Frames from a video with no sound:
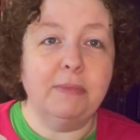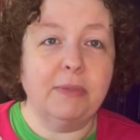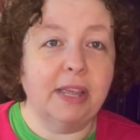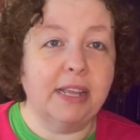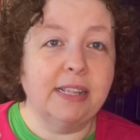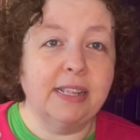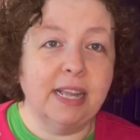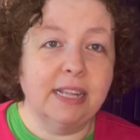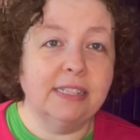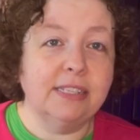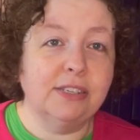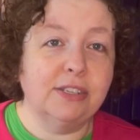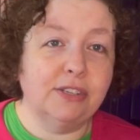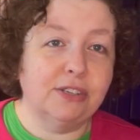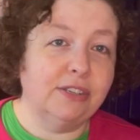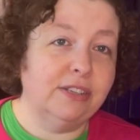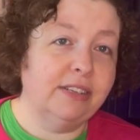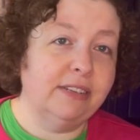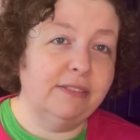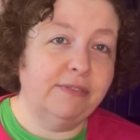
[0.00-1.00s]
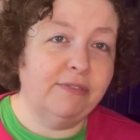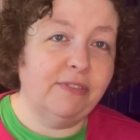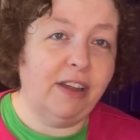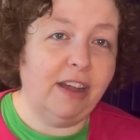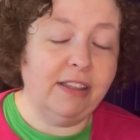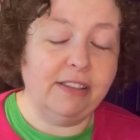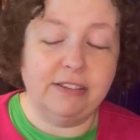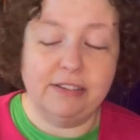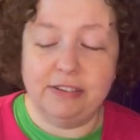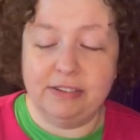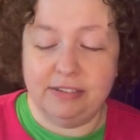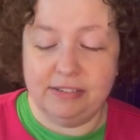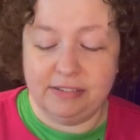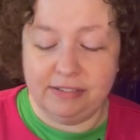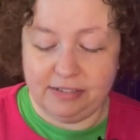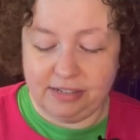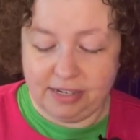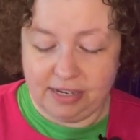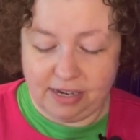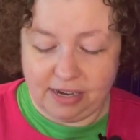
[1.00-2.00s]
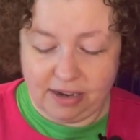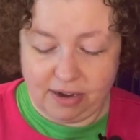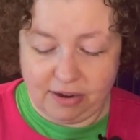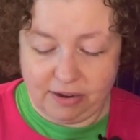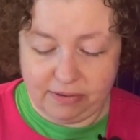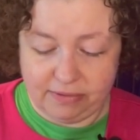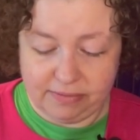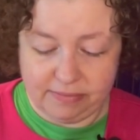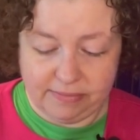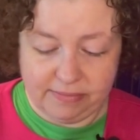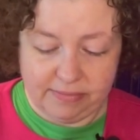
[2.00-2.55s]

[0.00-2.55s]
Like, that's a good father, you know?